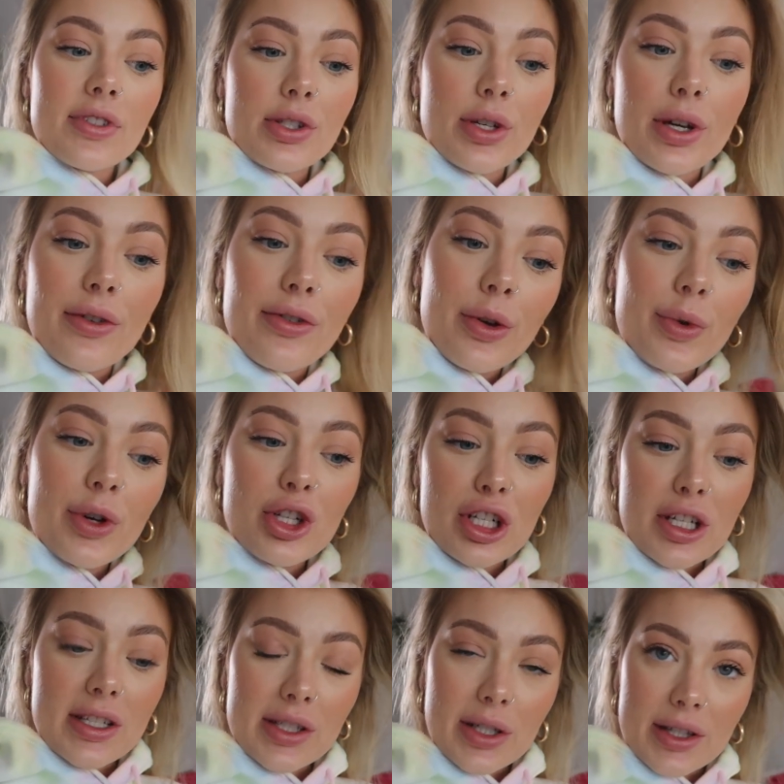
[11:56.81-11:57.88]
So if you're
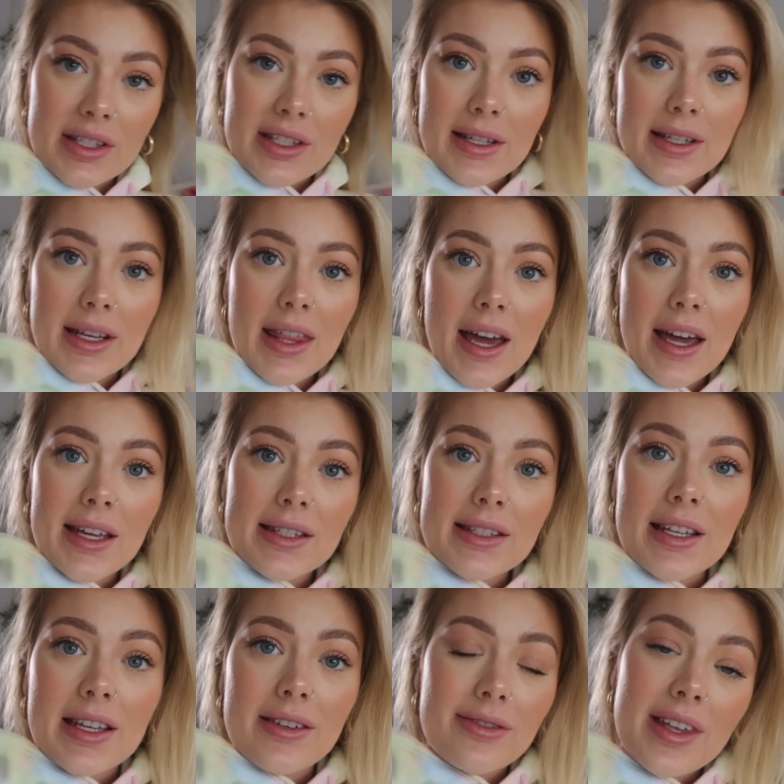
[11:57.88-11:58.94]
watching this on Sunday the
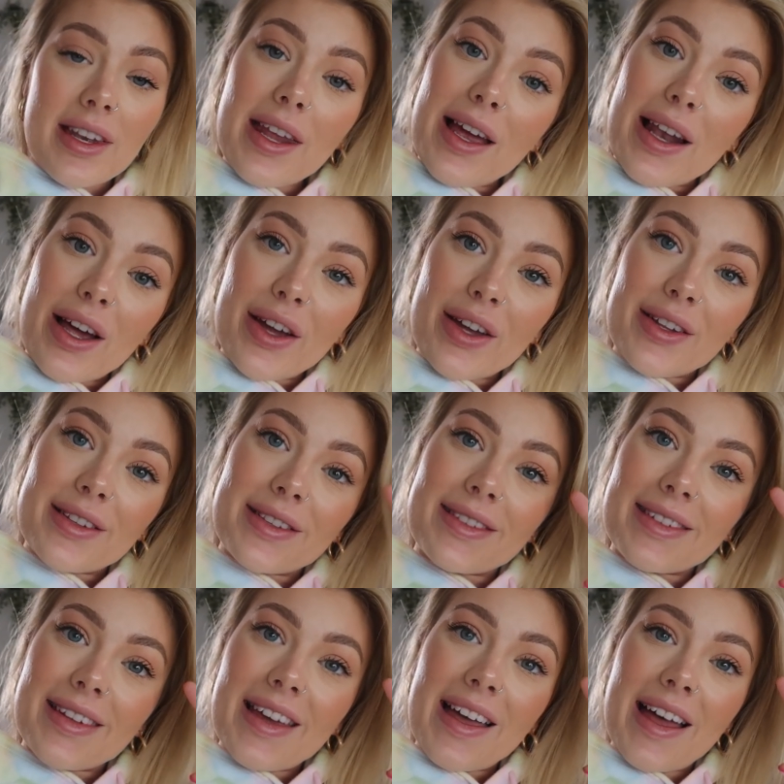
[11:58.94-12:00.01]
18th, then hello.
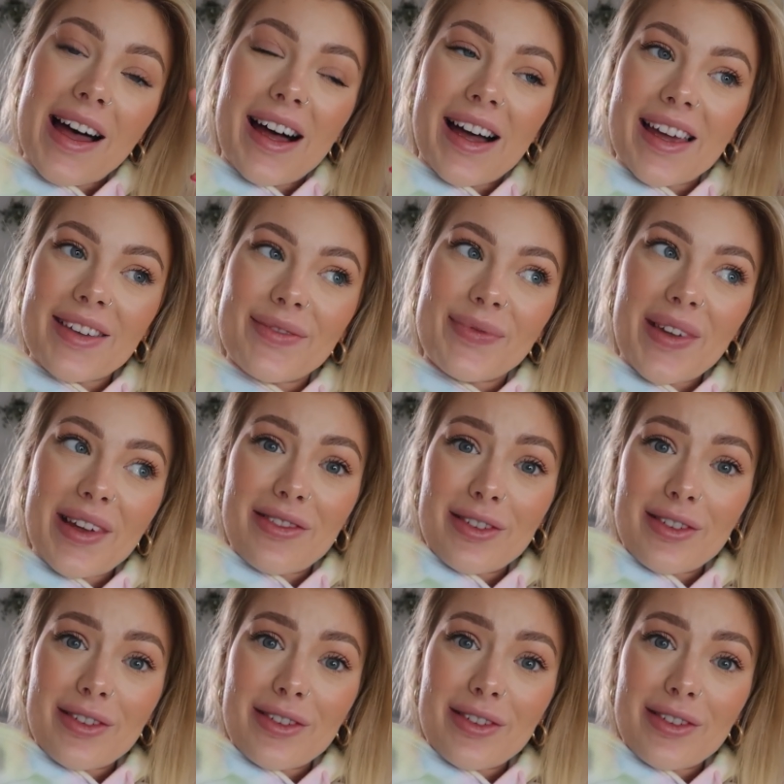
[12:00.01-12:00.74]
Hi. I